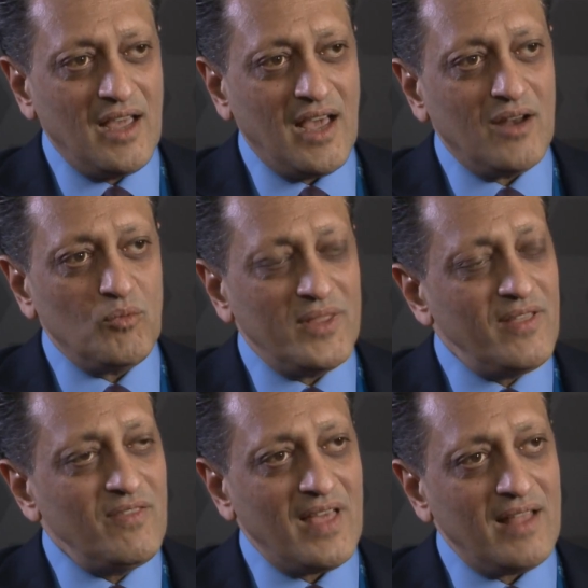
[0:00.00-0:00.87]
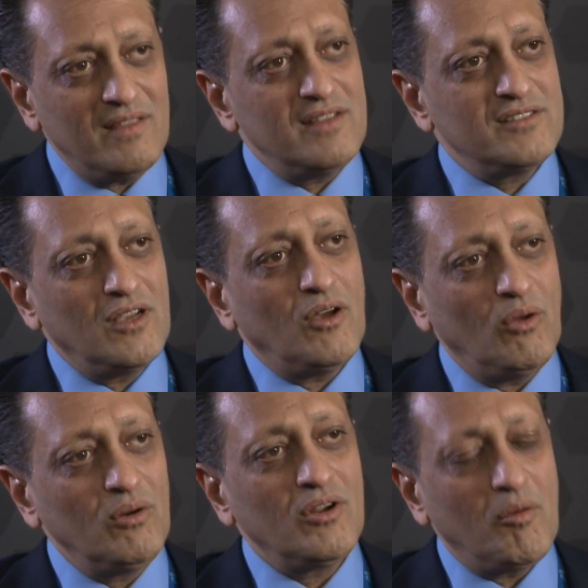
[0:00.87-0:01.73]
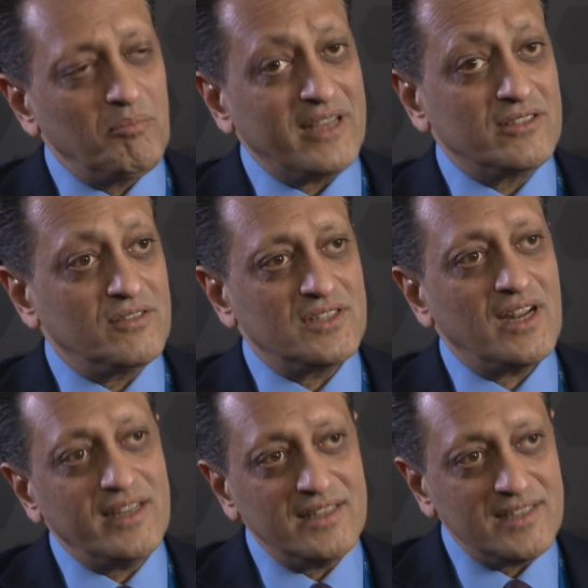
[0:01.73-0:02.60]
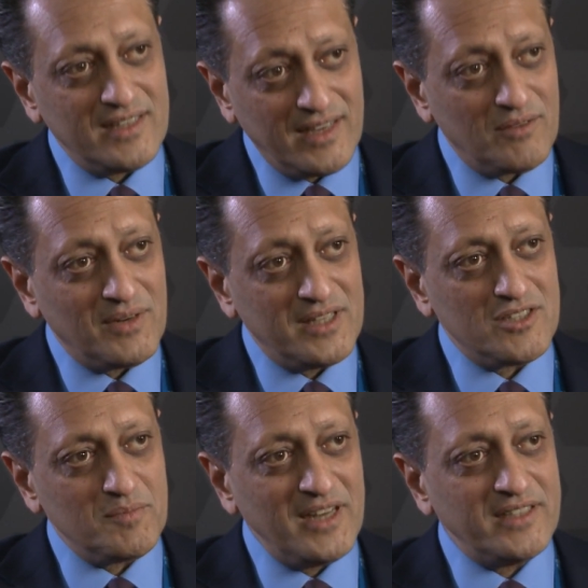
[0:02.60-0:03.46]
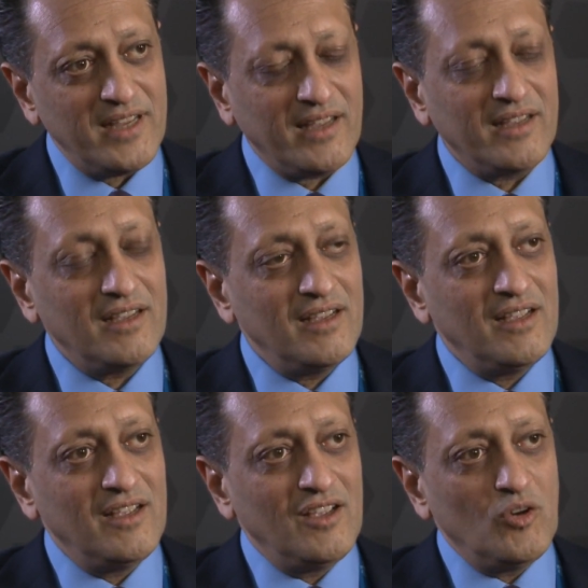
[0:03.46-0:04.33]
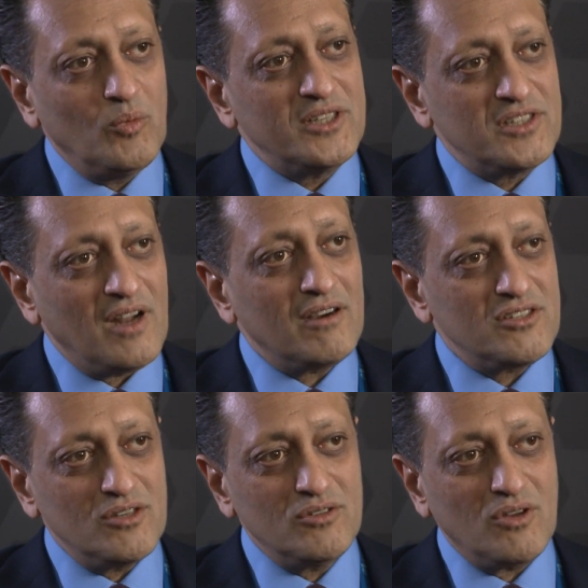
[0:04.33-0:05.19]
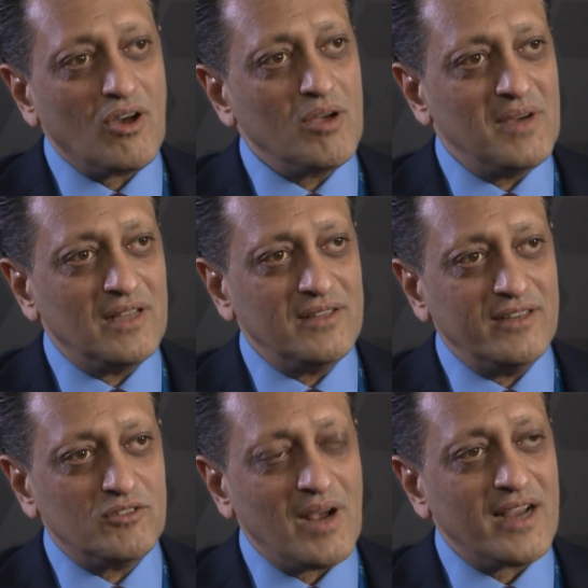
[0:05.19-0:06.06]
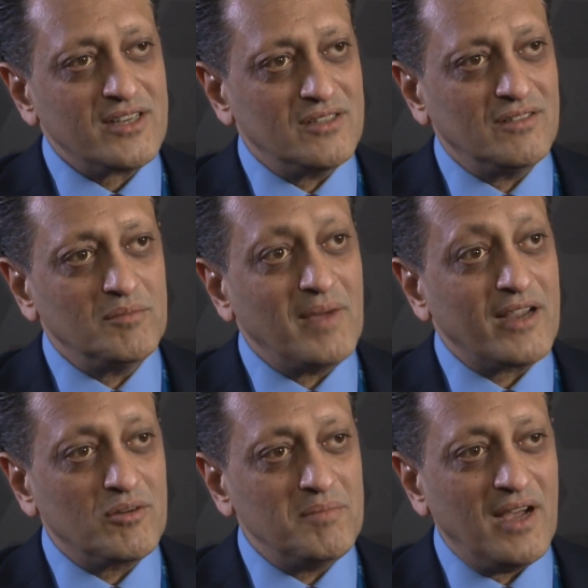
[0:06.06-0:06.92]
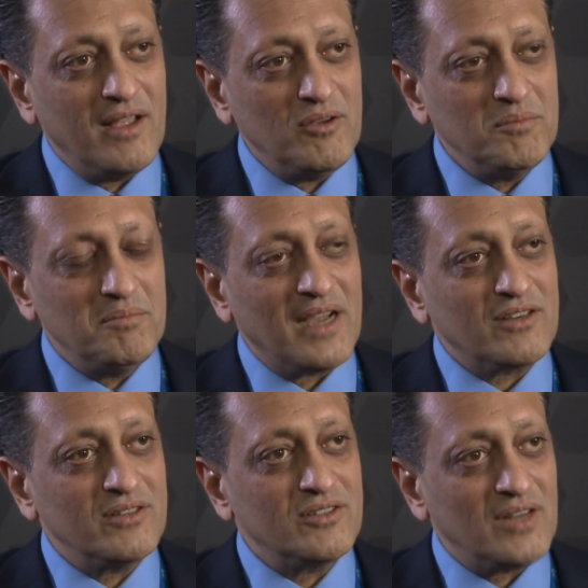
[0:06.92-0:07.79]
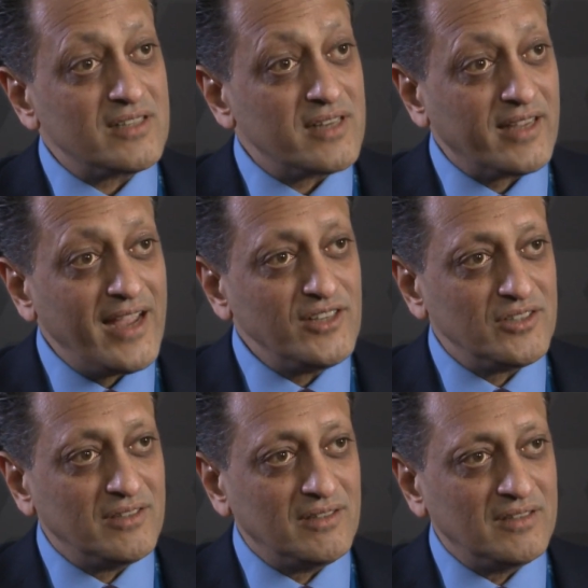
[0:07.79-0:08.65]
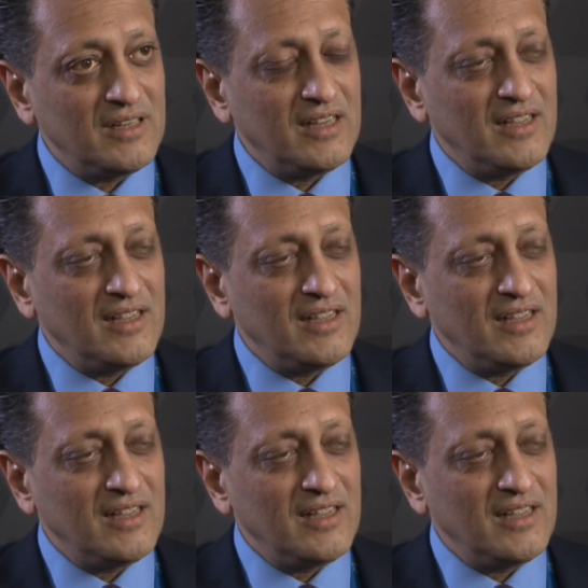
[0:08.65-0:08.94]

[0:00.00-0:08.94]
And within that, there's a whole complex of studies here at this meeting, which starts to talk about the interaction of the microbiome, bacterial translocation,